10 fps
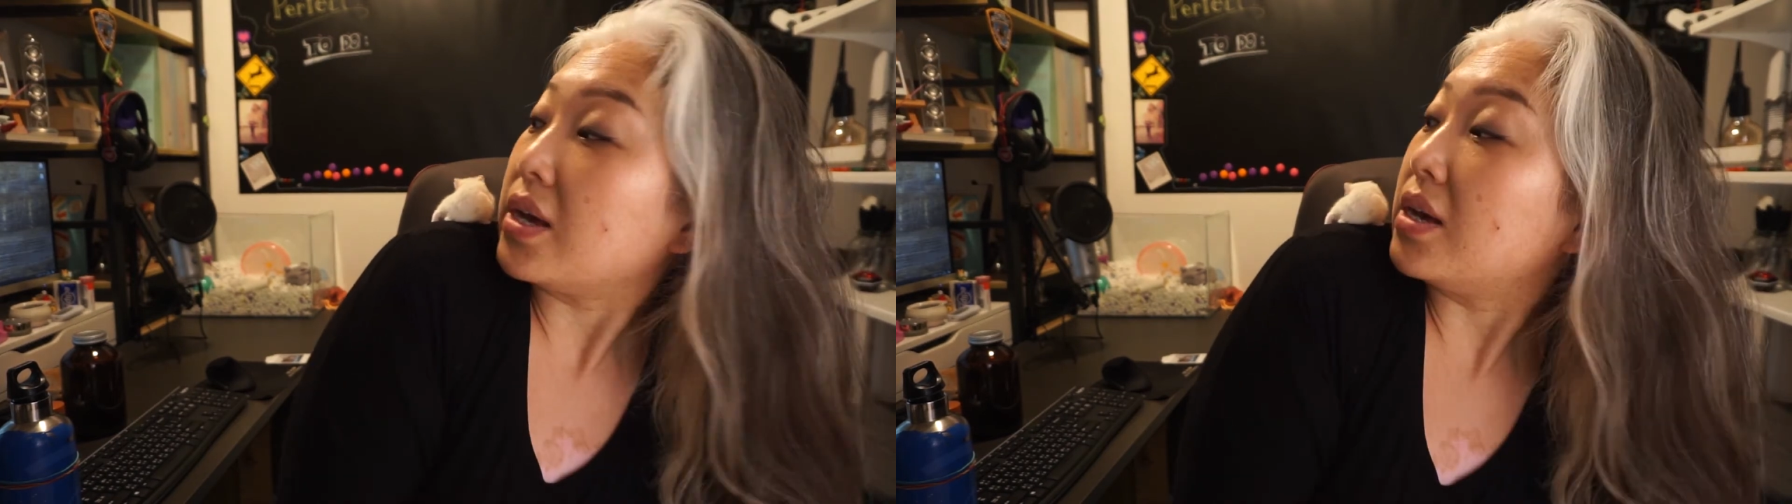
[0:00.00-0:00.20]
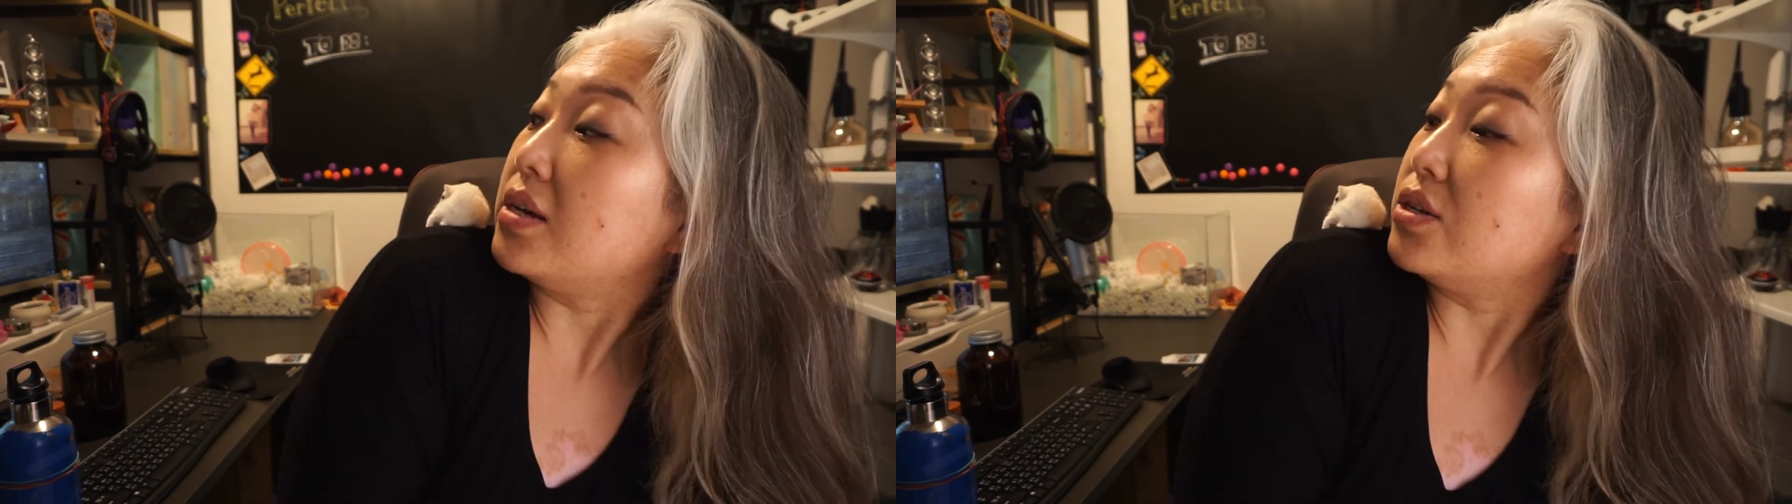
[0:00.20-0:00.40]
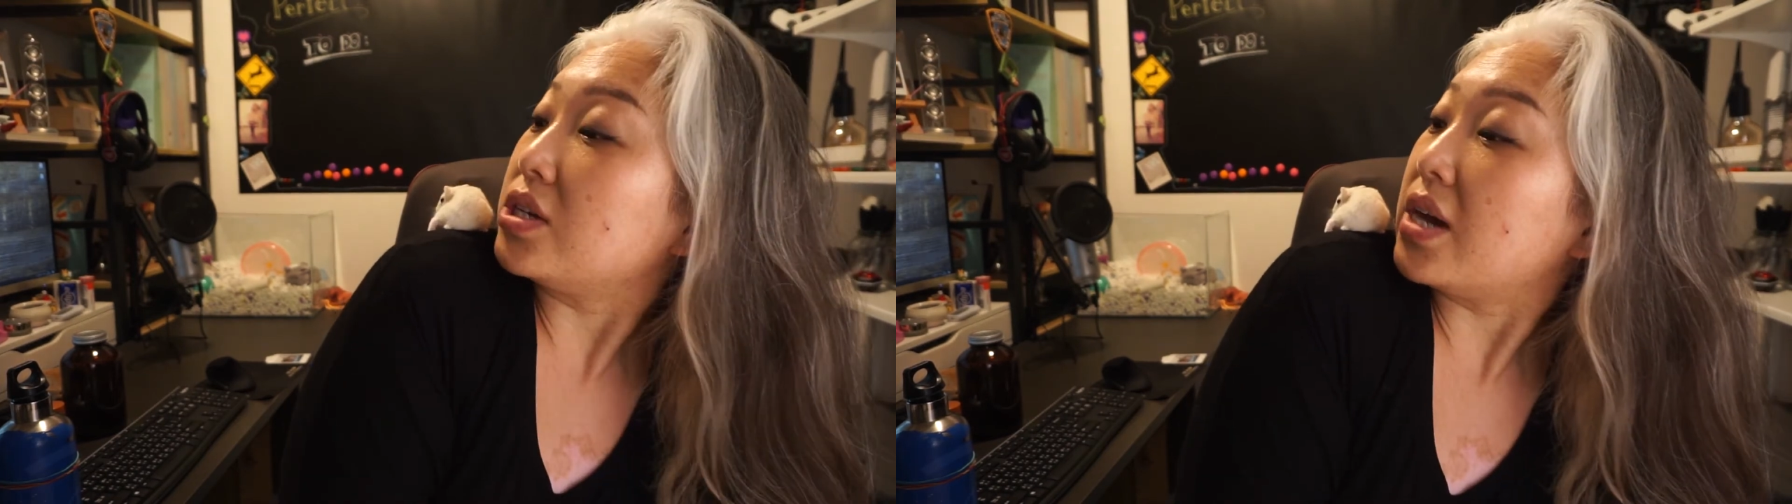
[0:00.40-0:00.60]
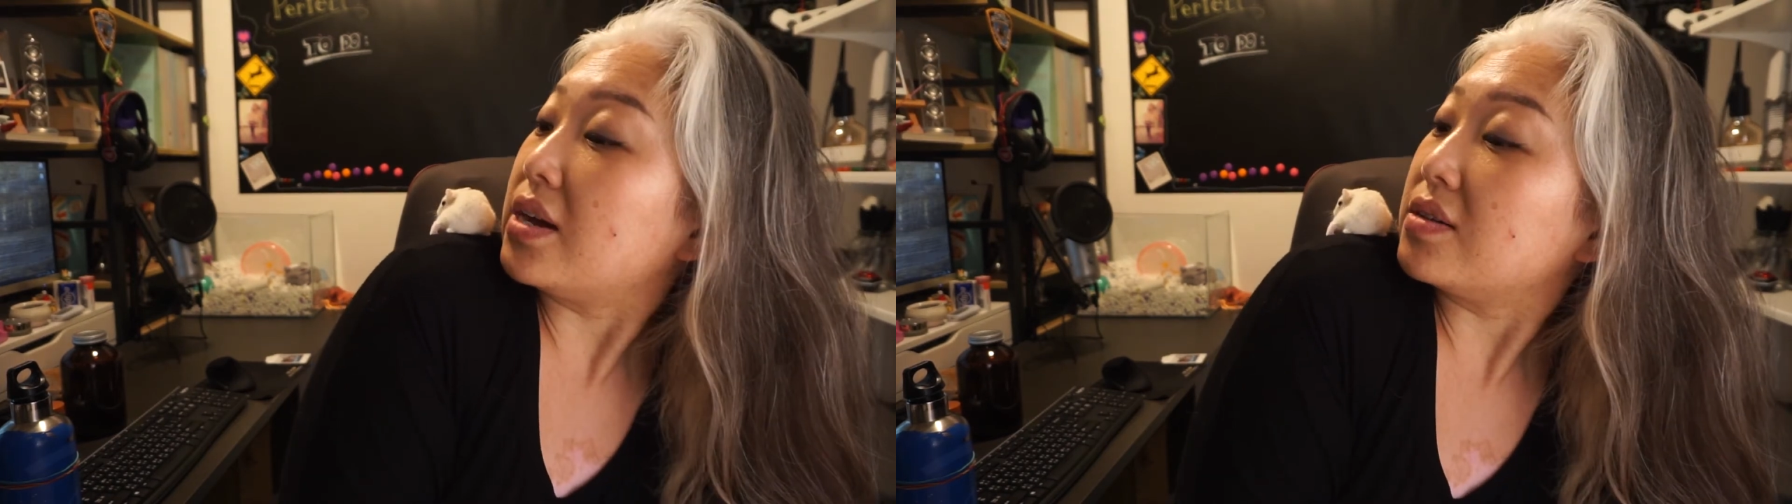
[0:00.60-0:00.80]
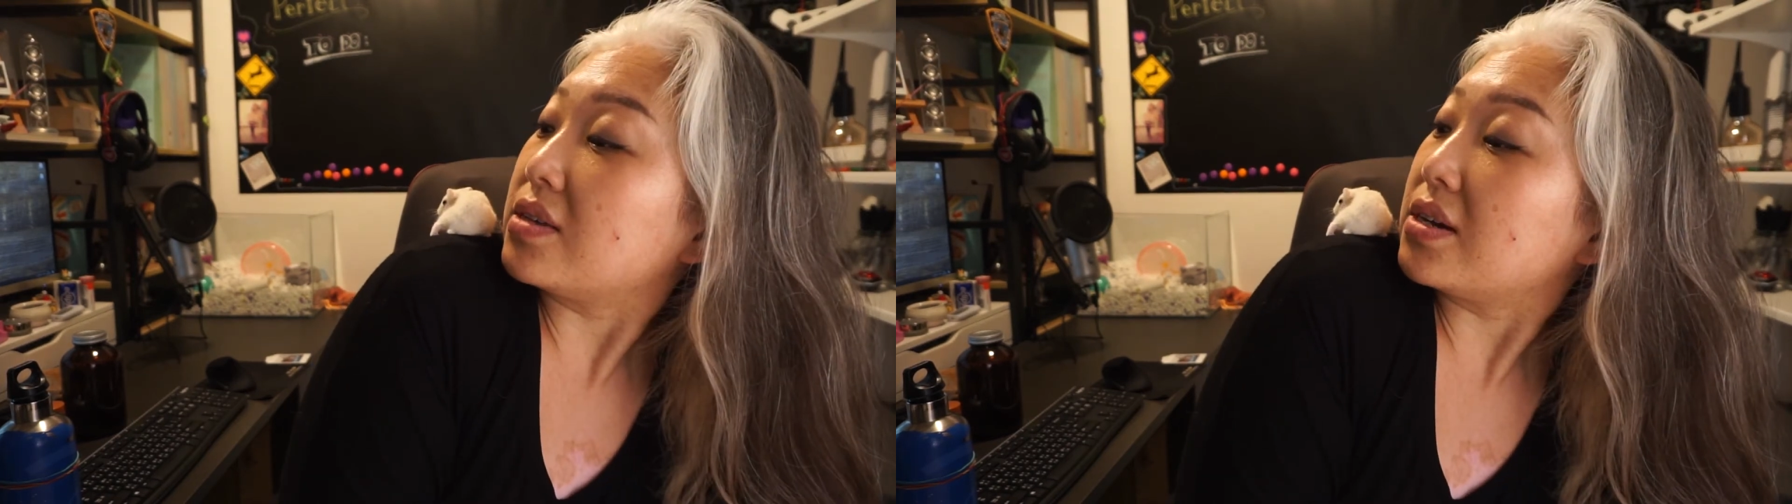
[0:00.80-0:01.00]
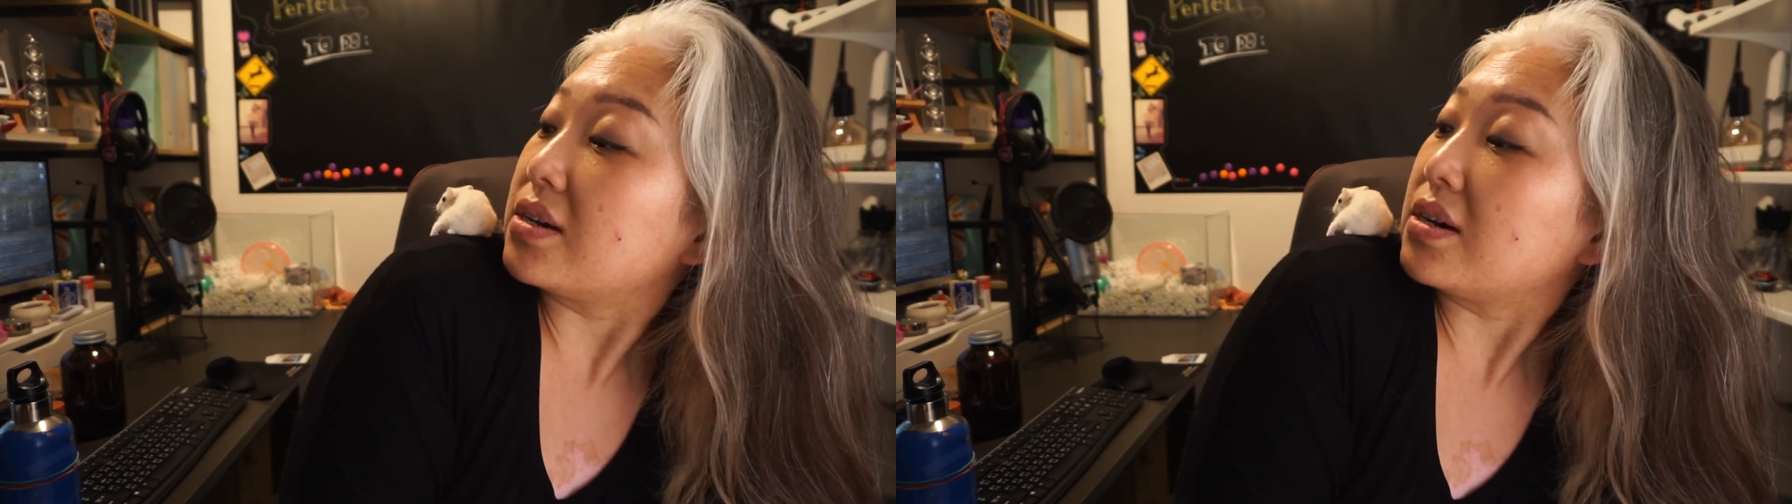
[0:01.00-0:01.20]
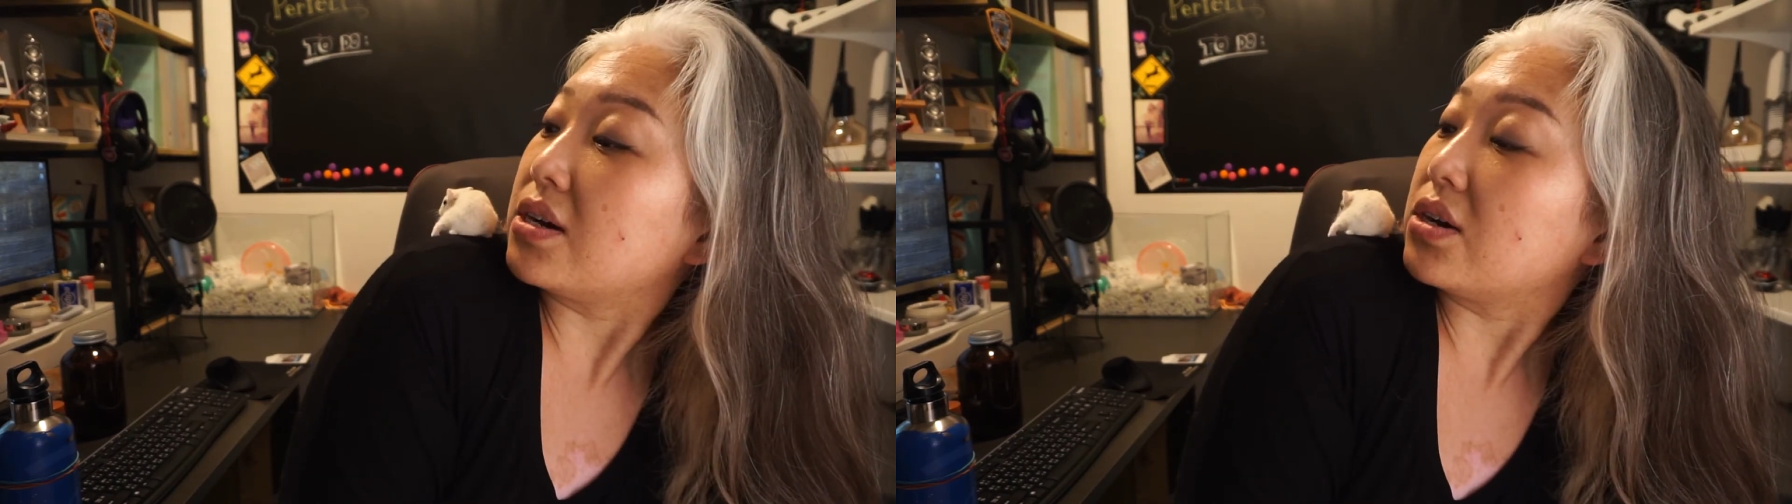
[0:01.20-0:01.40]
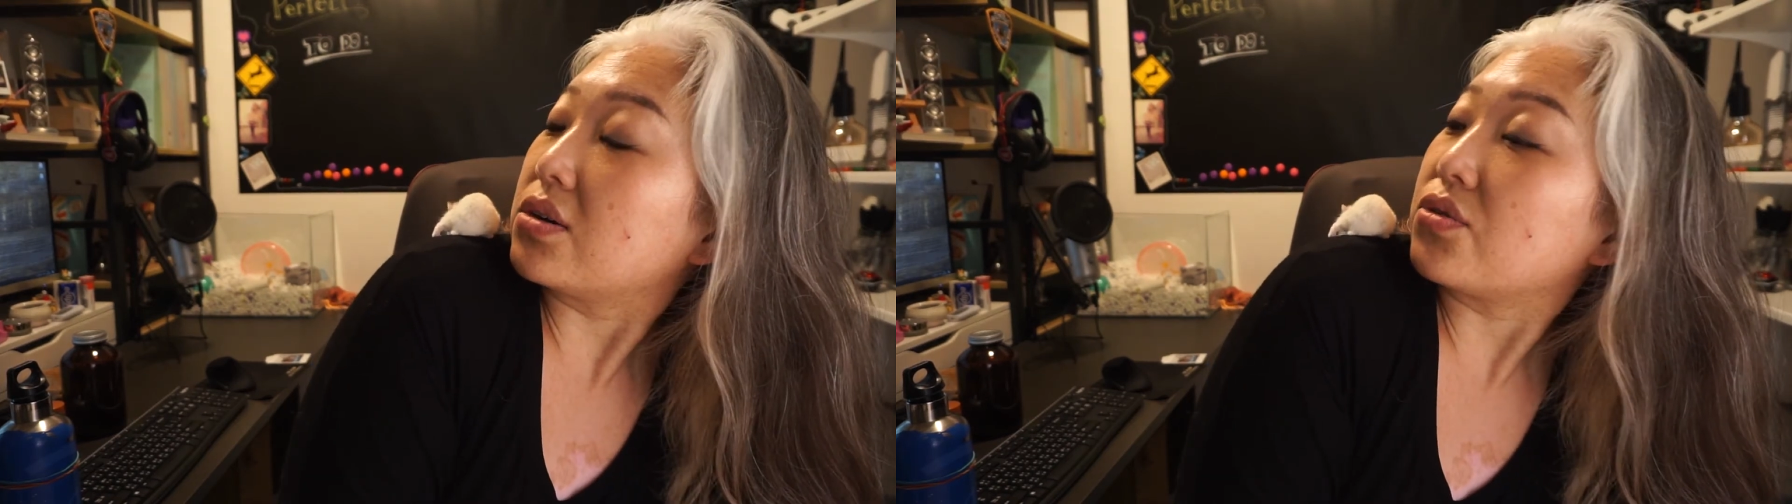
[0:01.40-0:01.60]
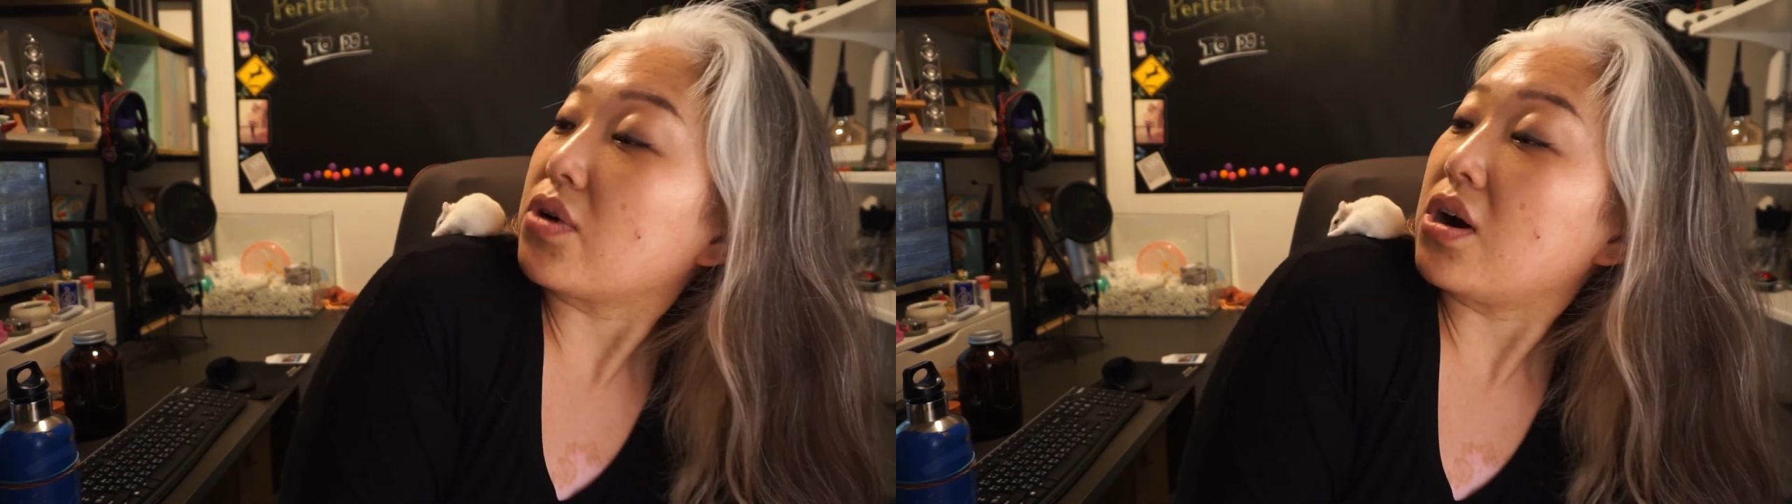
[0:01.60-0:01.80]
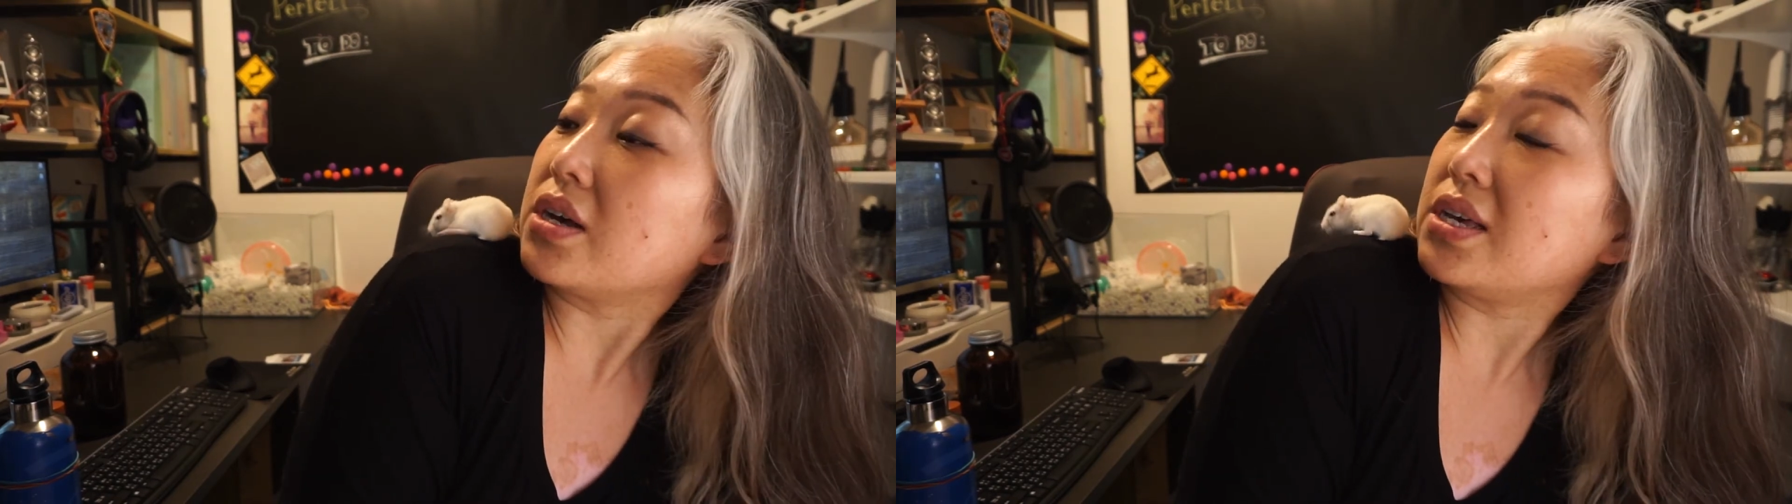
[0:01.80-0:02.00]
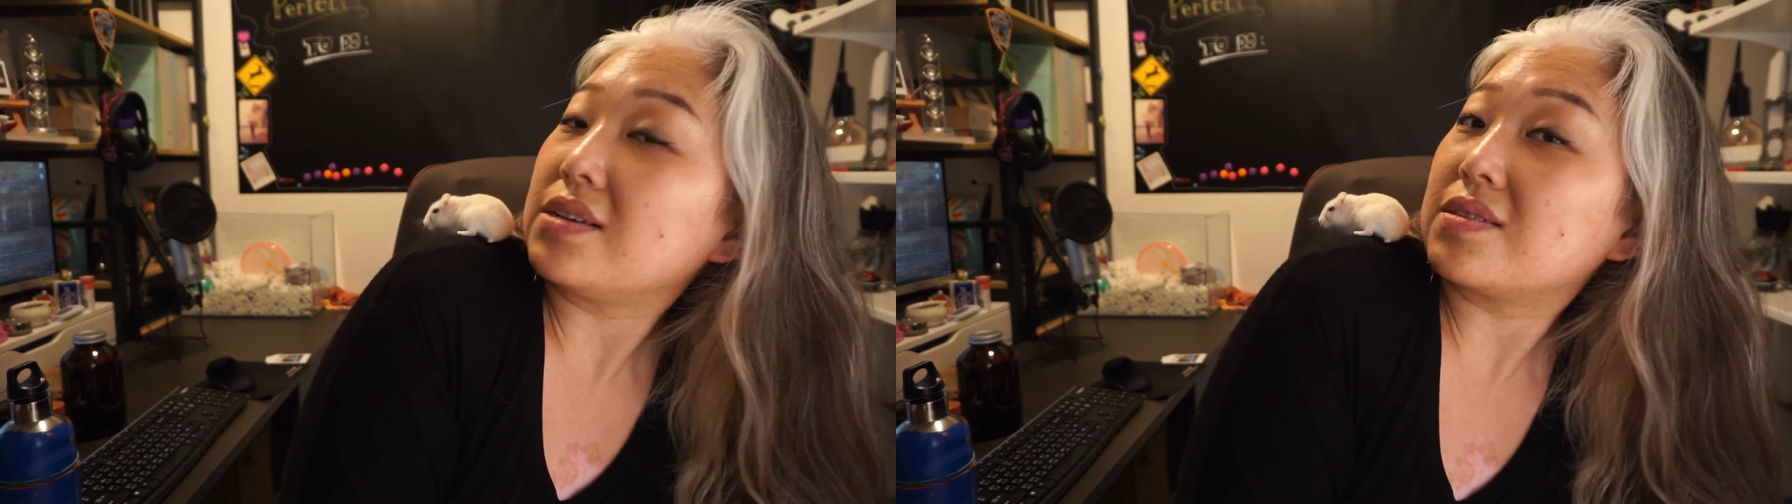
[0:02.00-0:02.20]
and she has like a groggy,